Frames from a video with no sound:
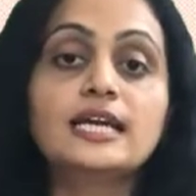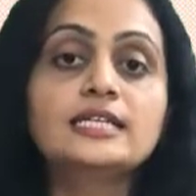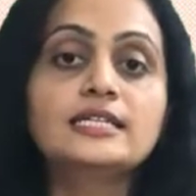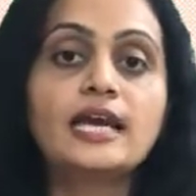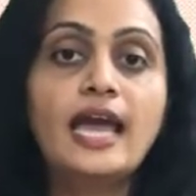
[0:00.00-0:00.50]

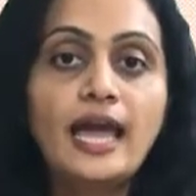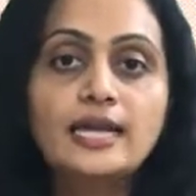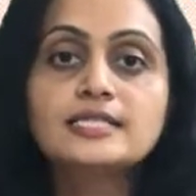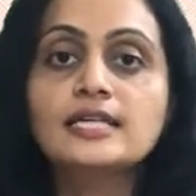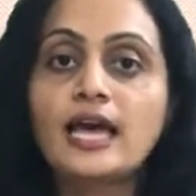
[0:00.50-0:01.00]
it
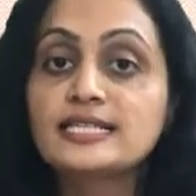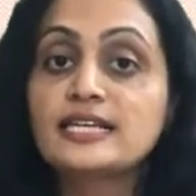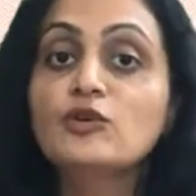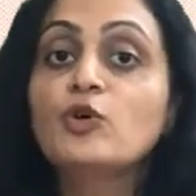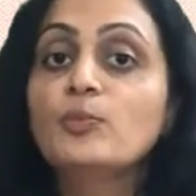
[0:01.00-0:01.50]
acts as
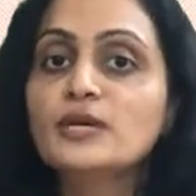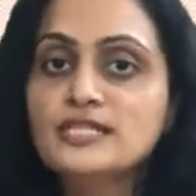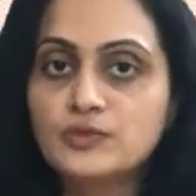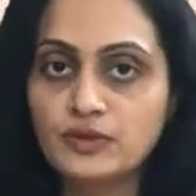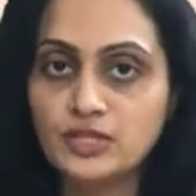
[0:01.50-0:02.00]
an open
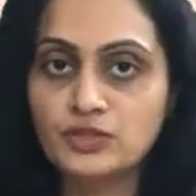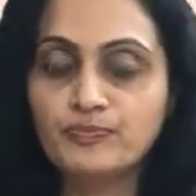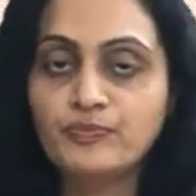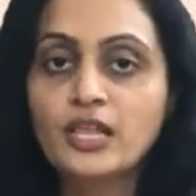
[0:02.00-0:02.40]
switch.